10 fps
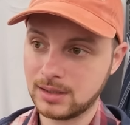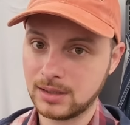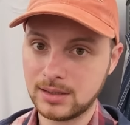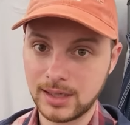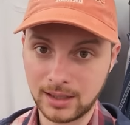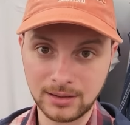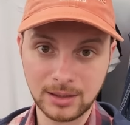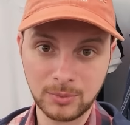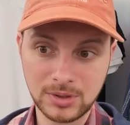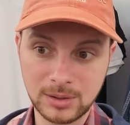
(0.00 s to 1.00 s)
Second and
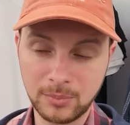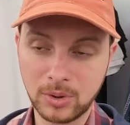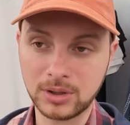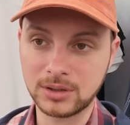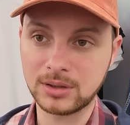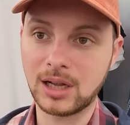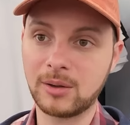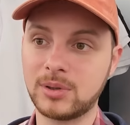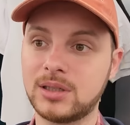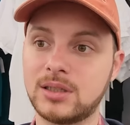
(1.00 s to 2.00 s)
most important, I'm
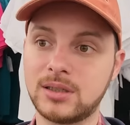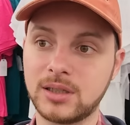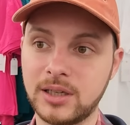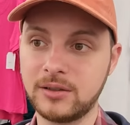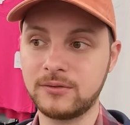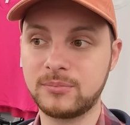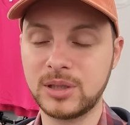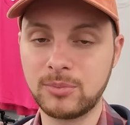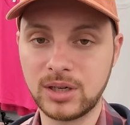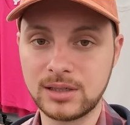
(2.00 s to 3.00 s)
gonna give Mini
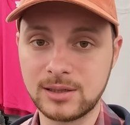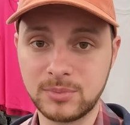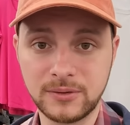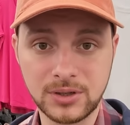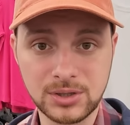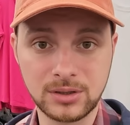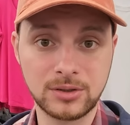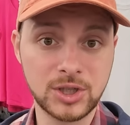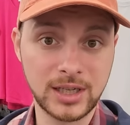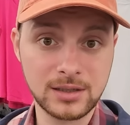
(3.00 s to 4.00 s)
Brands and brands another
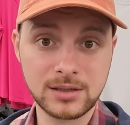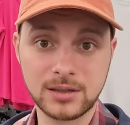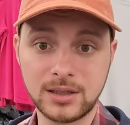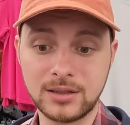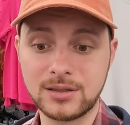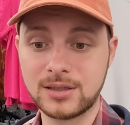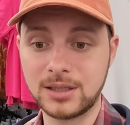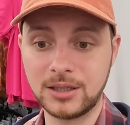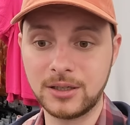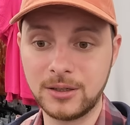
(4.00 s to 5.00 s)
chance and
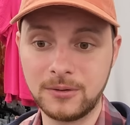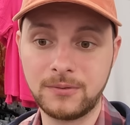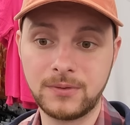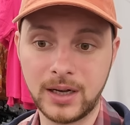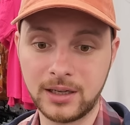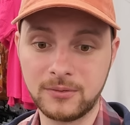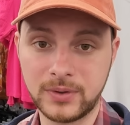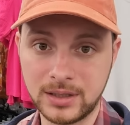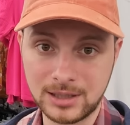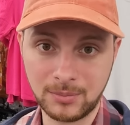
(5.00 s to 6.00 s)
see if I can
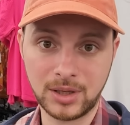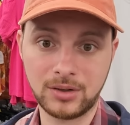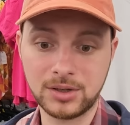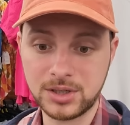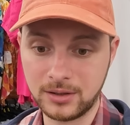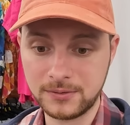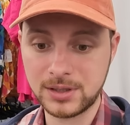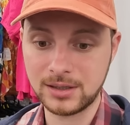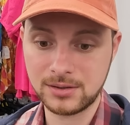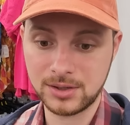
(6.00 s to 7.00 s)
find something on the shelves that's